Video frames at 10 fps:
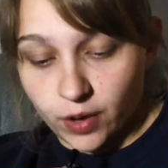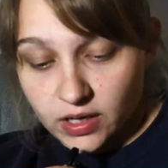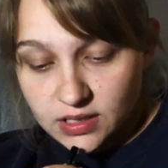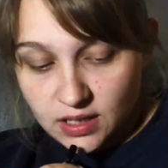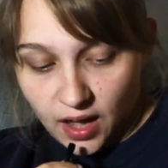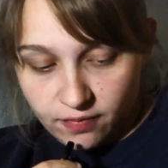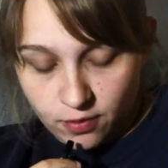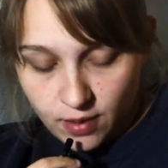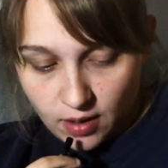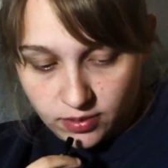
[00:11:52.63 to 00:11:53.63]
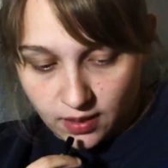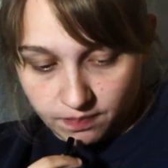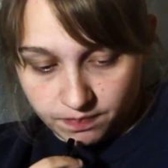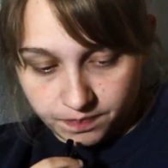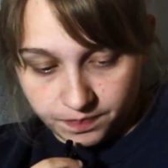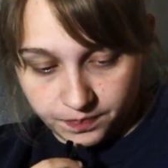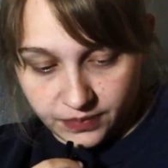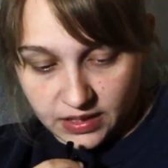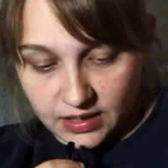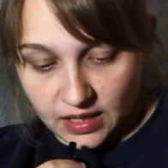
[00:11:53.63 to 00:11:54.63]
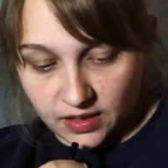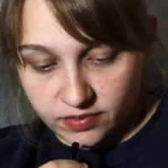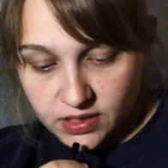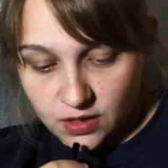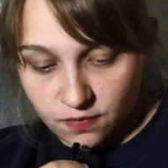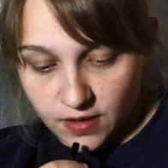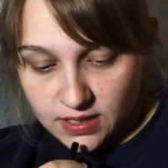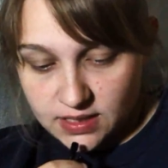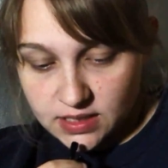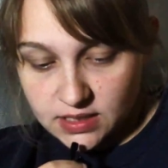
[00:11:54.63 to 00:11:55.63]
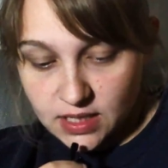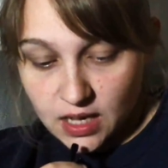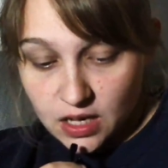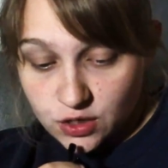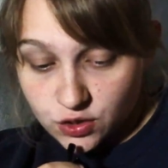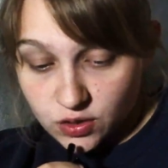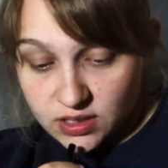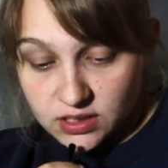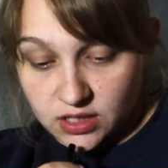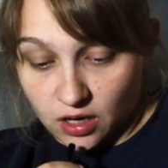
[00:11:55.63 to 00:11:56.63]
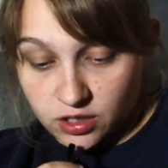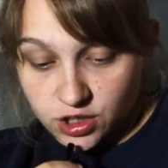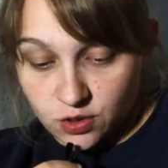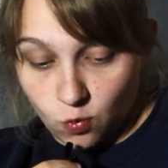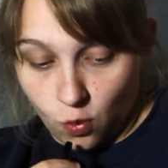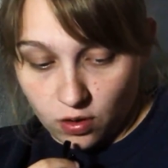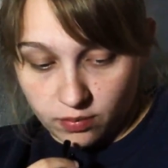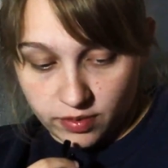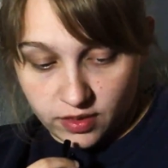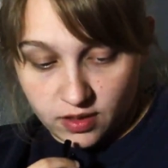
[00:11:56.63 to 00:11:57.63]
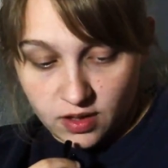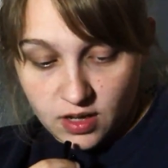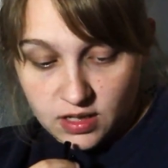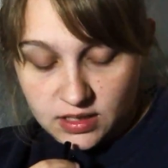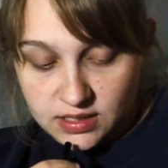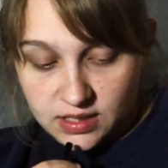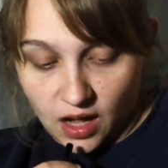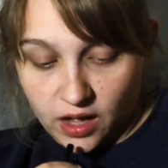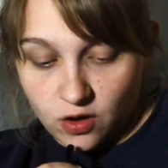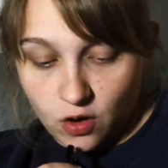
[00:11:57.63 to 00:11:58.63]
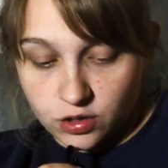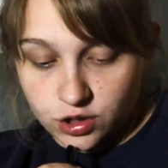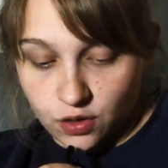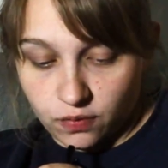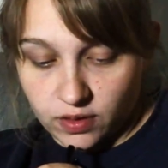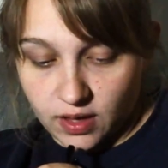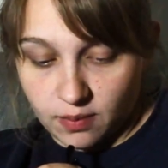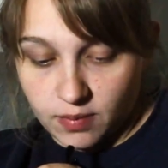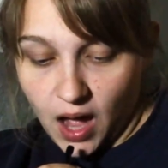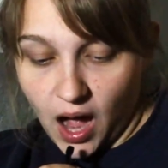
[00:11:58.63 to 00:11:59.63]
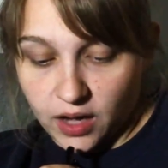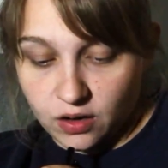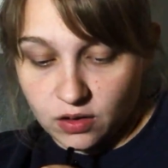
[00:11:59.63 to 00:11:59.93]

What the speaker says: life around them. They lifted their faces to the astonishing warmth. The sky arched over them, higher